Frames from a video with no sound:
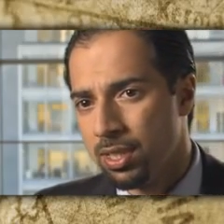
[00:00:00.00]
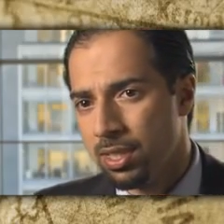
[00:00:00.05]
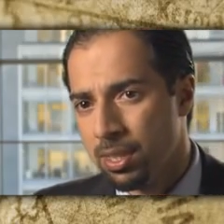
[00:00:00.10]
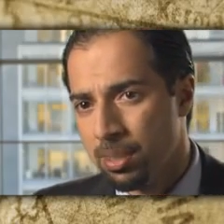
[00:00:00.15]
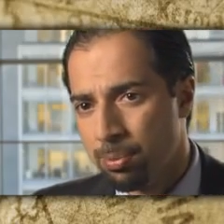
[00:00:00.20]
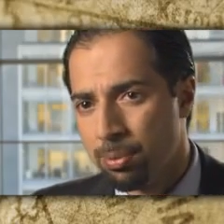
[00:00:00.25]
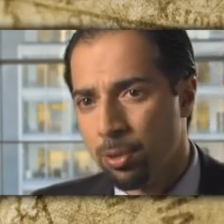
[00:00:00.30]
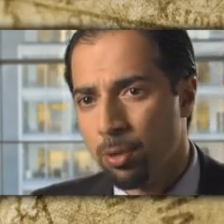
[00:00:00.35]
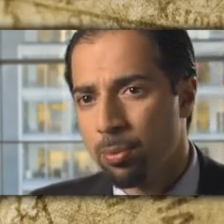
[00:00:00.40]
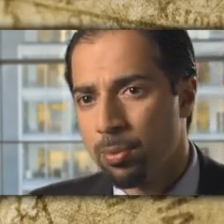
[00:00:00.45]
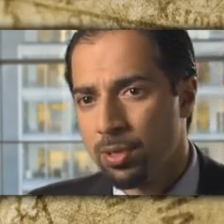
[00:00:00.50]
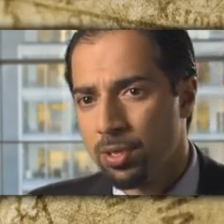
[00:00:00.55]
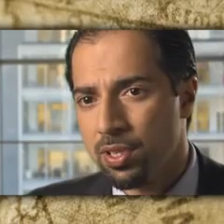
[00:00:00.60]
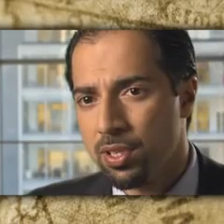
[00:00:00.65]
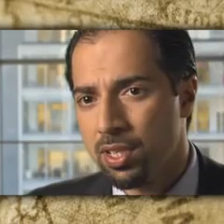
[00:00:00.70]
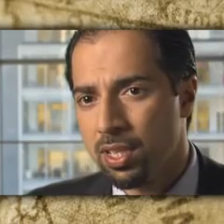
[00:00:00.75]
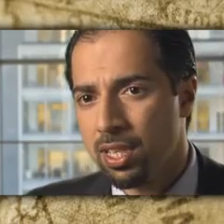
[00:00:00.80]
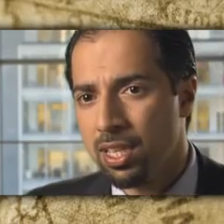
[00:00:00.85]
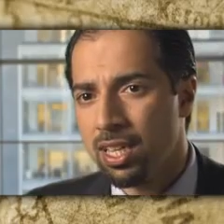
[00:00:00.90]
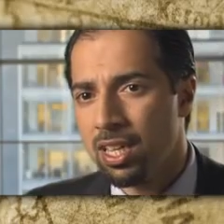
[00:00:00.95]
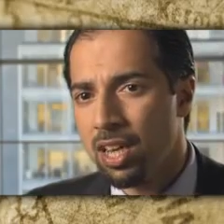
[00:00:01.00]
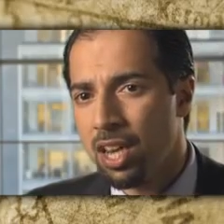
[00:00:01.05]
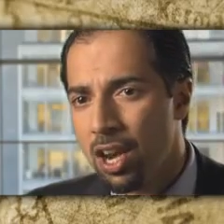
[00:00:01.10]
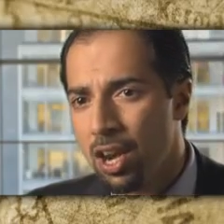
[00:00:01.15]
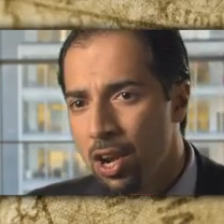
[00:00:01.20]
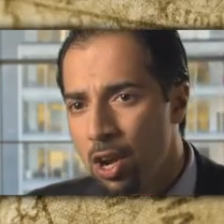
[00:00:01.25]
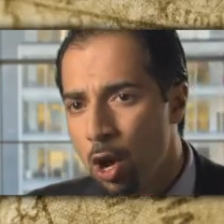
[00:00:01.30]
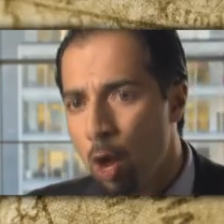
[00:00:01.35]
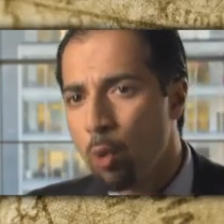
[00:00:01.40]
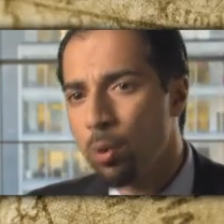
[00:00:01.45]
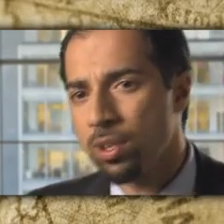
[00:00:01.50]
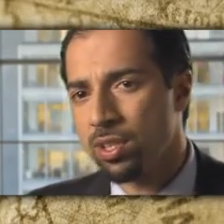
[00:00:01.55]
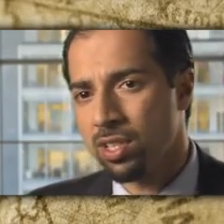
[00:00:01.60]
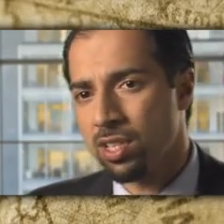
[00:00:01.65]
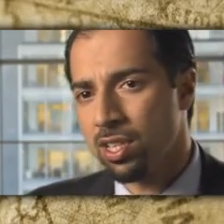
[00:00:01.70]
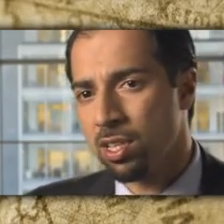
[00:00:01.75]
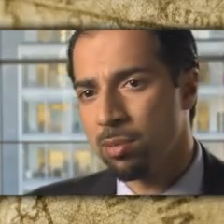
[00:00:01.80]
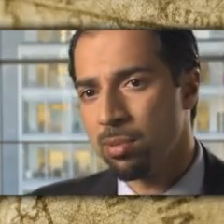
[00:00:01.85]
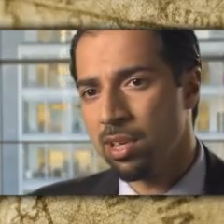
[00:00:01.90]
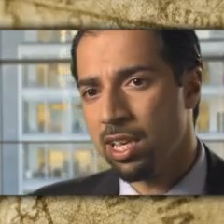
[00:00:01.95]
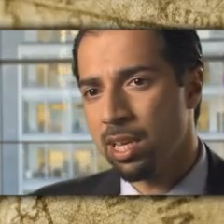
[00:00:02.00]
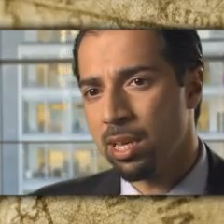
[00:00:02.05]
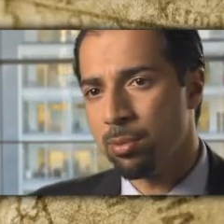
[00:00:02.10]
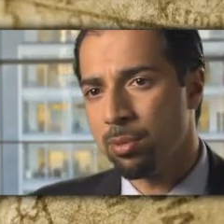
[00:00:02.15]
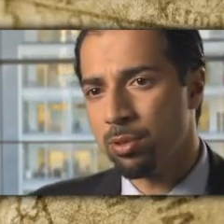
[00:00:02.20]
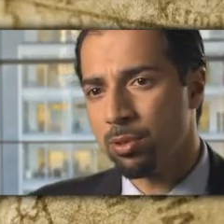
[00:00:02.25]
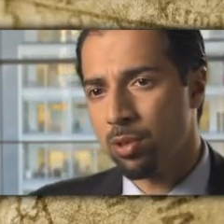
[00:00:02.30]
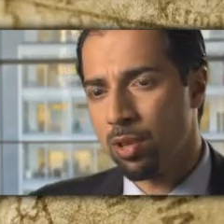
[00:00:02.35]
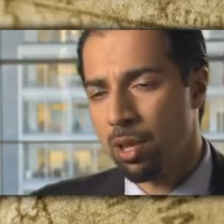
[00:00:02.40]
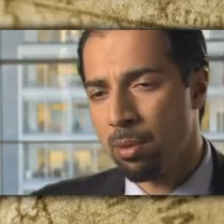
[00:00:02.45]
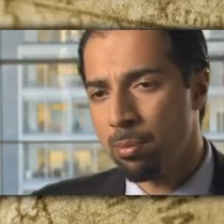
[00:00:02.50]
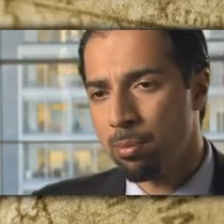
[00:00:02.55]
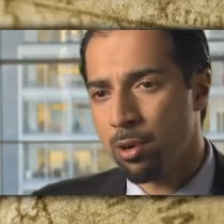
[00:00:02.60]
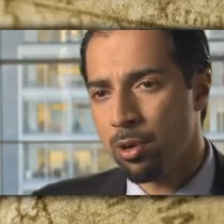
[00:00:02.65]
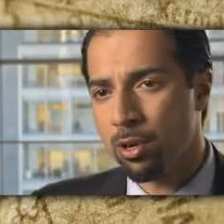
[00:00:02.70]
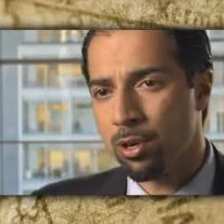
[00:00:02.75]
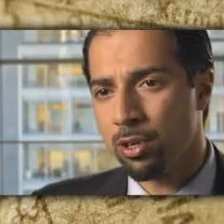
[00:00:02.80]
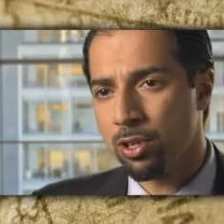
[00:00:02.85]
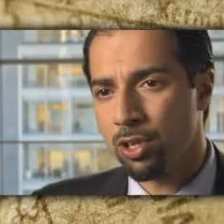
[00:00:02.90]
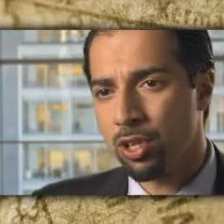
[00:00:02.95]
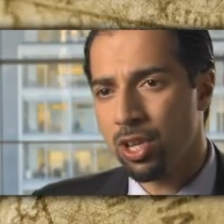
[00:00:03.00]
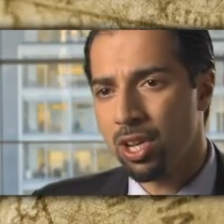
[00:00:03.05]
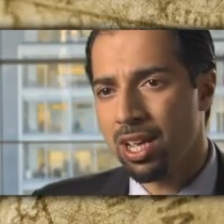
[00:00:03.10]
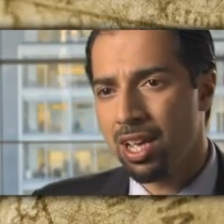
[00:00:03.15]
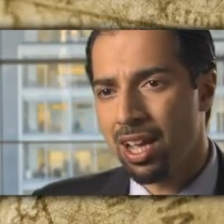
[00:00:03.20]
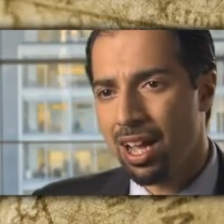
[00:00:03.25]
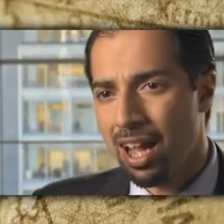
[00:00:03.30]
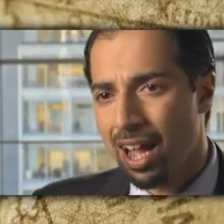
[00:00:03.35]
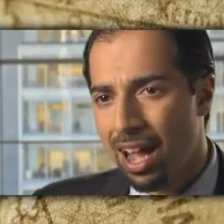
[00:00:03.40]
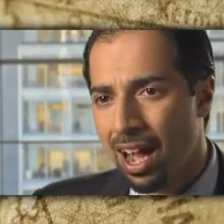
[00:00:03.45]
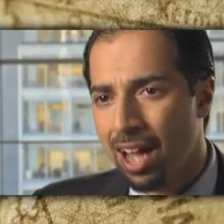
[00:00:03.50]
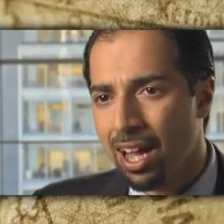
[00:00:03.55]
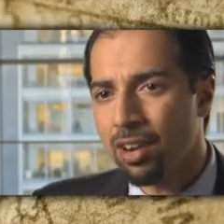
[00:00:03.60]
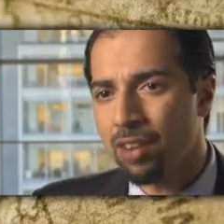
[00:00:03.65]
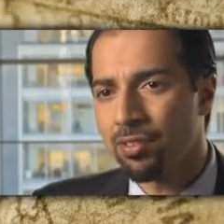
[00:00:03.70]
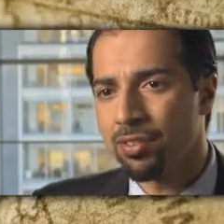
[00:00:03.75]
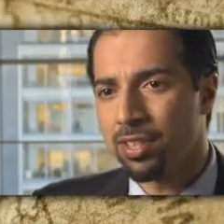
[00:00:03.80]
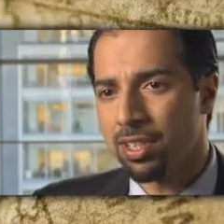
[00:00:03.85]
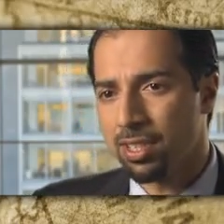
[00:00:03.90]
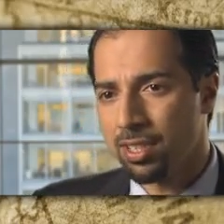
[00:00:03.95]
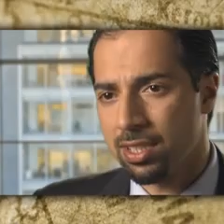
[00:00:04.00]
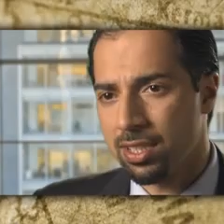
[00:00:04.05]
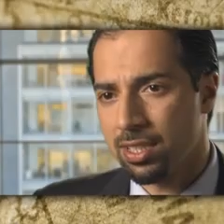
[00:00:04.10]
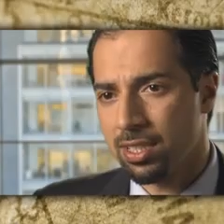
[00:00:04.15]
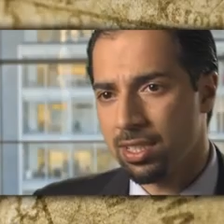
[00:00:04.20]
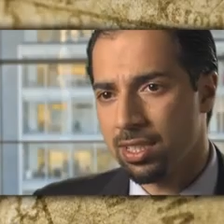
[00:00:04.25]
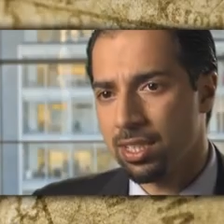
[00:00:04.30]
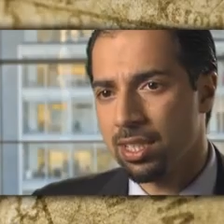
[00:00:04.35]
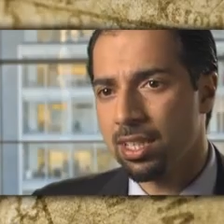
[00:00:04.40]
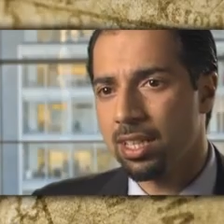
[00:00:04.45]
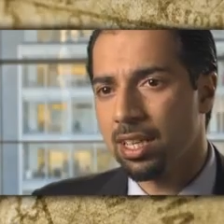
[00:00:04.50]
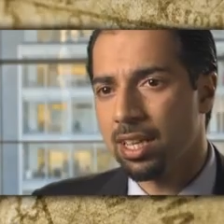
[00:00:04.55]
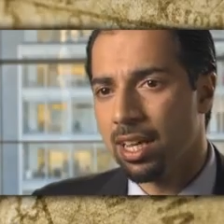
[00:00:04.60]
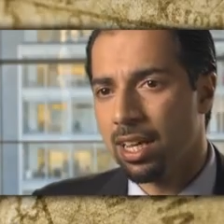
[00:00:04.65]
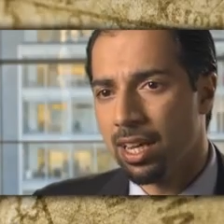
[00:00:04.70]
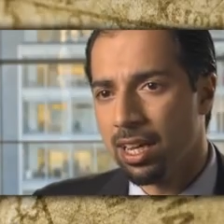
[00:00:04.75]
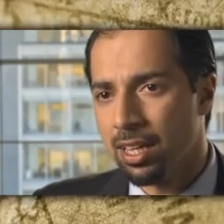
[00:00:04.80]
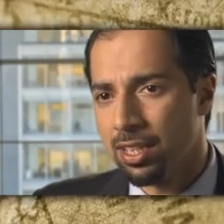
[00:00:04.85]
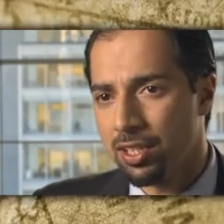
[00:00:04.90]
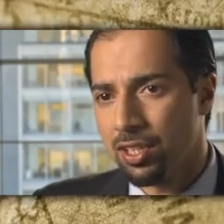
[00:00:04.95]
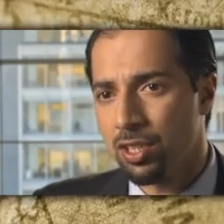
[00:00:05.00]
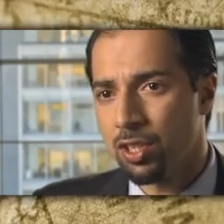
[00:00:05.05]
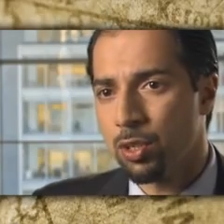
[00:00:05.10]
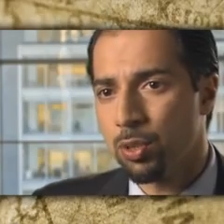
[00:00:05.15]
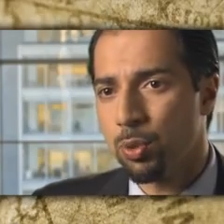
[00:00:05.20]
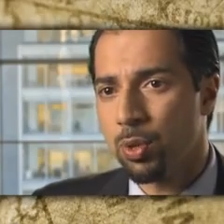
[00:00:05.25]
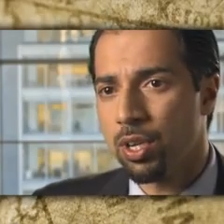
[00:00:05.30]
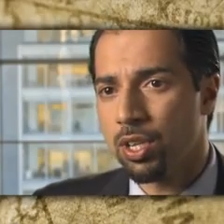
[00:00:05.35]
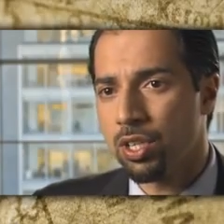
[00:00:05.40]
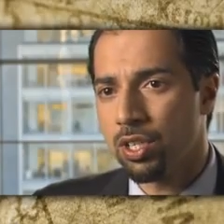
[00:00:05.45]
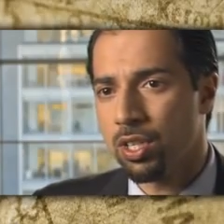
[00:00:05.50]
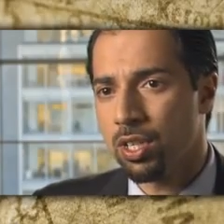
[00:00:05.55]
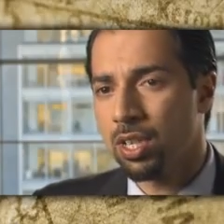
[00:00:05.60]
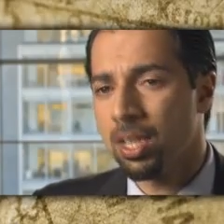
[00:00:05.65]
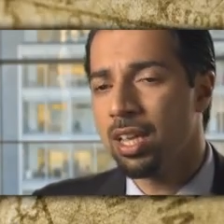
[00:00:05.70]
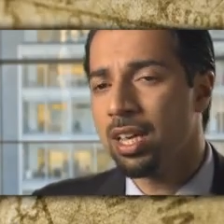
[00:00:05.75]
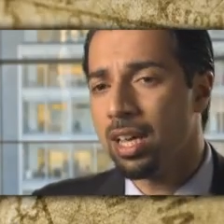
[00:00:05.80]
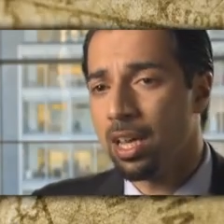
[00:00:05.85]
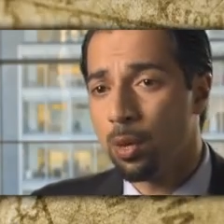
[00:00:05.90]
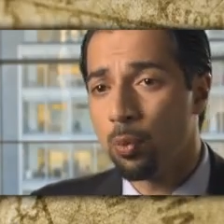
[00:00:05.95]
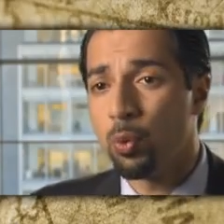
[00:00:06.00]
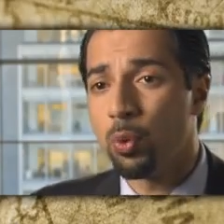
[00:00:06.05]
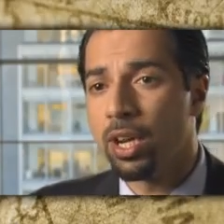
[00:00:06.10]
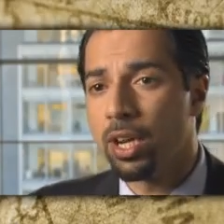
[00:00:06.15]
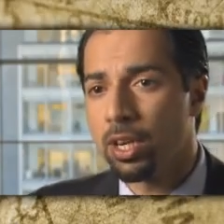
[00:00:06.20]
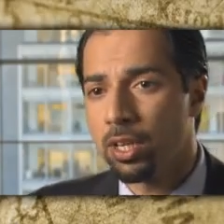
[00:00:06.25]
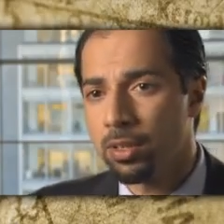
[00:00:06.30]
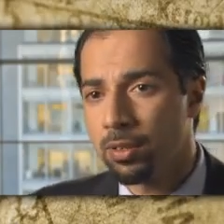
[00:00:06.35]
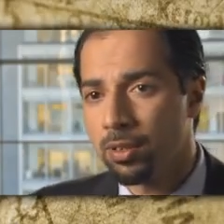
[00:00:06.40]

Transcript: diplomacy, no one's going to be able to emerge out of this situation a winner.